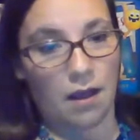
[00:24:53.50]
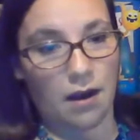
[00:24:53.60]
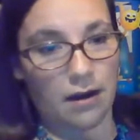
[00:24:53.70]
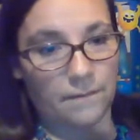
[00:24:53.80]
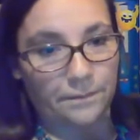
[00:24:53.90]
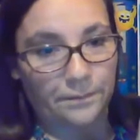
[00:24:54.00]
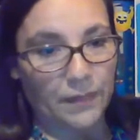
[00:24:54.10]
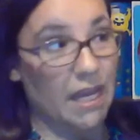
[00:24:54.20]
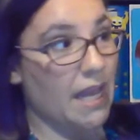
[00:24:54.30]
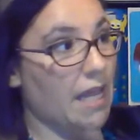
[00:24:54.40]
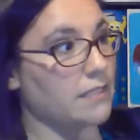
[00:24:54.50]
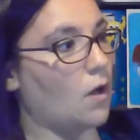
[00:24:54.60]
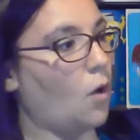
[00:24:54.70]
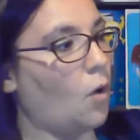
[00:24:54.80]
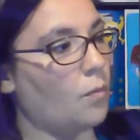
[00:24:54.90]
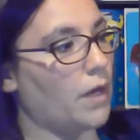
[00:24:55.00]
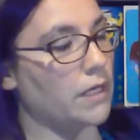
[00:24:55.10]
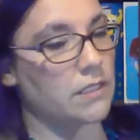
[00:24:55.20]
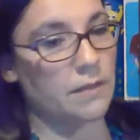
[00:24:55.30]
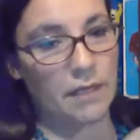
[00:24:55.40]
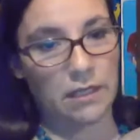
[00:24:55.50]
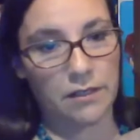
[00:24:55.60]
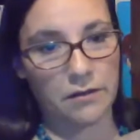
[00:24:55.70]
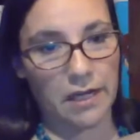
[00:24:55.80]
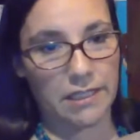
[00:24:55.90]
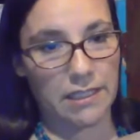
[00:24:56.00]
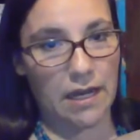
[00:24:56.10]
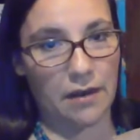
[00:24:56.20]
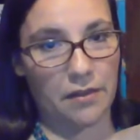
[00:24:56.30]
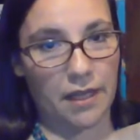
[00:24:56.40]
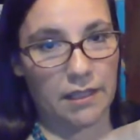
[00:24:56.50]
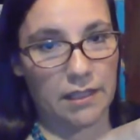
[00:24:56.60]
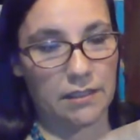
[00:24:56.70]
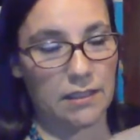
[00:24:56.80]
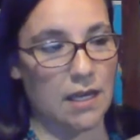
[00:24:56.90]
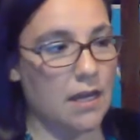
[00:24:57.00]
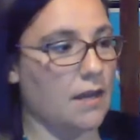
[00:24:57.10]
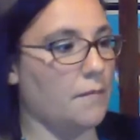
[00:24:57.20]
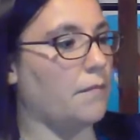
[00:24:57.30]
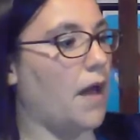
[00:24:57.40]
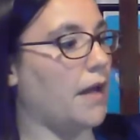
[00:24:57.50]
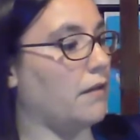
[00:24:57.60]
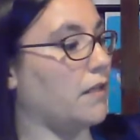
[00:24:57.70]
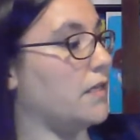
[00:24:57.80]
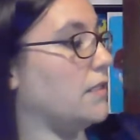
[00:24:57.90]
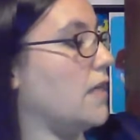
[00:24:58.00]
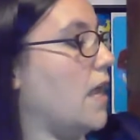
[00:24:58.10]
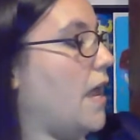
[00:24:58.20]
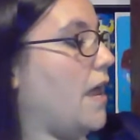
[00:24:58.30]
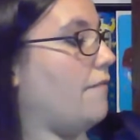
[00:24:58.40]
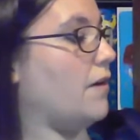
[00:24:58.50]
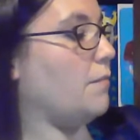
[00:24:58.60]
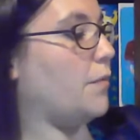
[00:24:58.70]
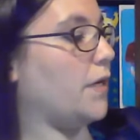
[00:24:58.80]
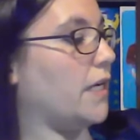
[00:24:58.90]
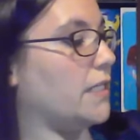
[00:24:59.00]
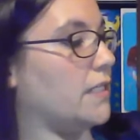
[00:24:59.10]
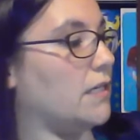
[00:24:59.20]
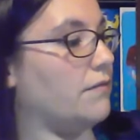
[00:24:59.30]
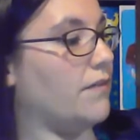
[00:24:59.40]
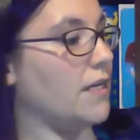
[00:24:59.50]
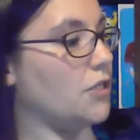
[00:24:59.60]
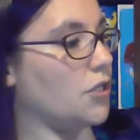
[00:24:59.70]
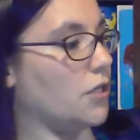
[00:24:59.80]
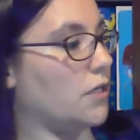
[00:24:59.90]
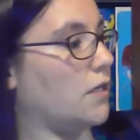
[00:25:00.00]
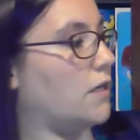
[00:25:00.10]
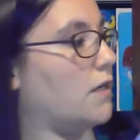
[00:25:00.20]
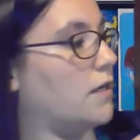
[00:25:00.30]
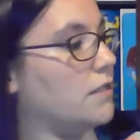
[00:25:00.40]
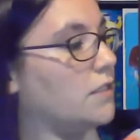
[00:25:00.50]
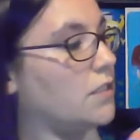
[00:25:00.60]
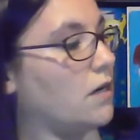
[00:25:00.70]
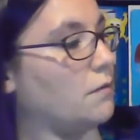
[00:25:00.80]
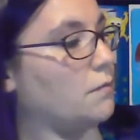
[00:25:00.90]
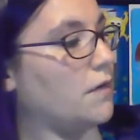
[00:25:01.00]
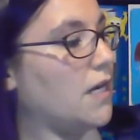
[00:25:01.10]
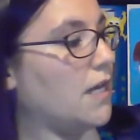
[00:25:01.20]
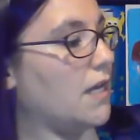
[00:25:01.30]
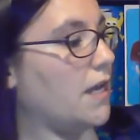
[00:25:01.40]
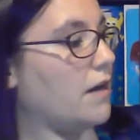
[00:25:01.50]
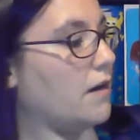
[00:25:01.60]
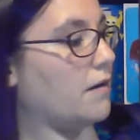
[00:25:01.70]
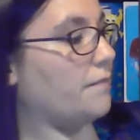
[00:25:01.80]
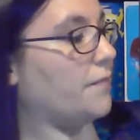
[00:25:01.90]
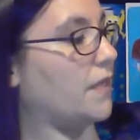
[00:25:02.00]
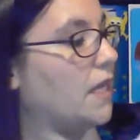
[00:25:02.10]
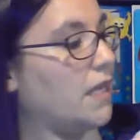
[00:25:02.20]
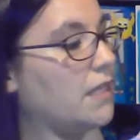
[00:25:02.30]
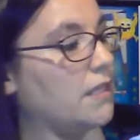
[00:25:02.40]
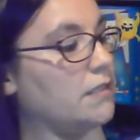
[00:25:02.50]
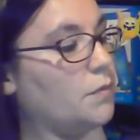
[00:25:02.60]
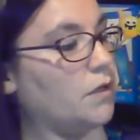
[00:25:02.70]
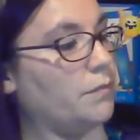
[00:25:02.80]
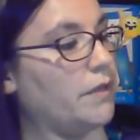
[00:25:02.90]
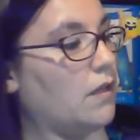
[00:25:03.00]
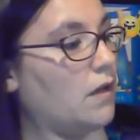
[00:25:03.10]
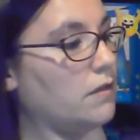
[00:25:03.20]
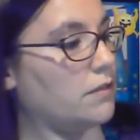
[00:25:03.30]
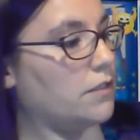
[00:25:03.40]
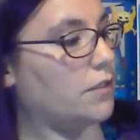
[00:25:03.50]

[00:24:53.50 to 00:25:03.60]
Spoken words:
are. It has a whole bunch. I mean, do you guys see how thick this pile is? Every book is an adventure. Start reading here. this book belongs